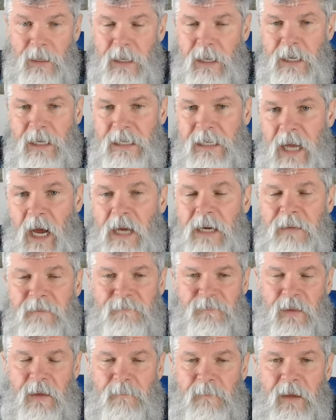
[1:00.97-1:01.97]
None of
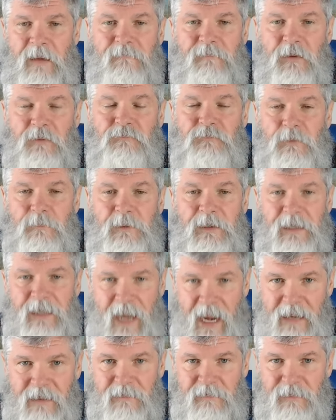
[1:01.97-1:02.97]
them have contributed
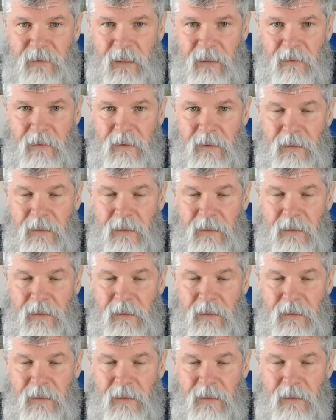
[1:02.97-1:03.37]
anything.